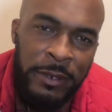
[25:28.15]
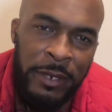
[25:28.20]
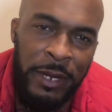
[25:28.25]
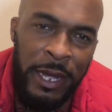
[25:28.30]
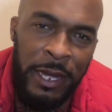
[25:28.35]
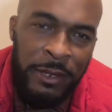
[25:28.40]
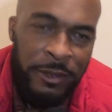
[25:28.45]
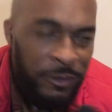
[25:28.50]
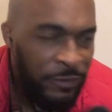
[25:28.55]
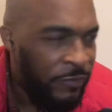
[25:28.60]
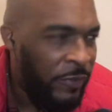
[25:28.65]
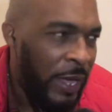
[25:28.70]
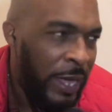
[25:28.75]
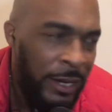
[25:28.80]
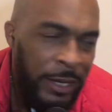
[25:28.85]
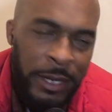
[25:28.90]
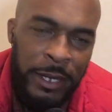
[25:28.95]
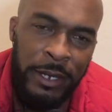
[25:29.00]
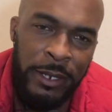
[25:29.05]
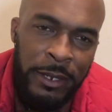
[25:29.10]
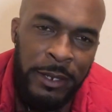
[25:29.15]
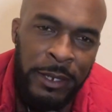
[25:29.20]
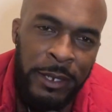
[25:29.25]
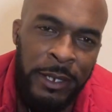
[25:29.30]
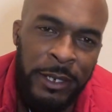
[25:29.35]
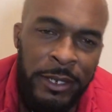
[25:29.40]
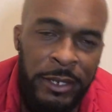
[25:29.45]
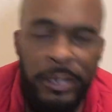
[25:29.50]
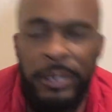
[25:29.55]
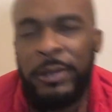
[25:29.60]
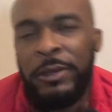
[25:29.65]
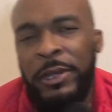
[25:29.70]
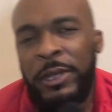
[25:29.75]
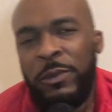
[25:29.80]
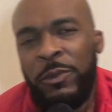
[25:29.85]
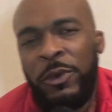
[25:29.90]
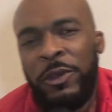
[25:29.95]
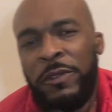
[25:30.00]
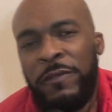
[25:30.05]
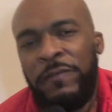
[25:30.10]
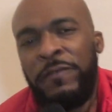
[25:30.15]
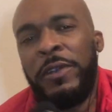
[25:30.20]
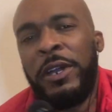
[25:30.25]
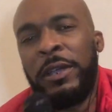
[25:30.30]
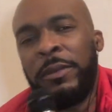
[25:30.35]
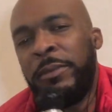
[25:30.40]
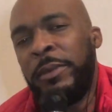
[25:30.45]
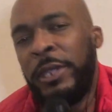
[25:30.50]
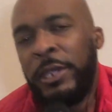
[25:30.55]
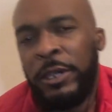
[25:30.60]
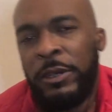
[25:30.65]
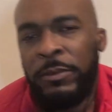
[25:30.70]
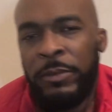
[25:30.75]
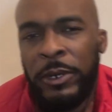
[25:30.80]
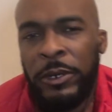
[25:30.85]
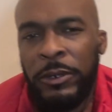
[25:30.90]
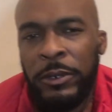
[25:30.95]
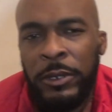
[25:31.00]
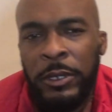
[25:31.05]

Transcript: as a fat nigga, she don't even want to fuck me no more.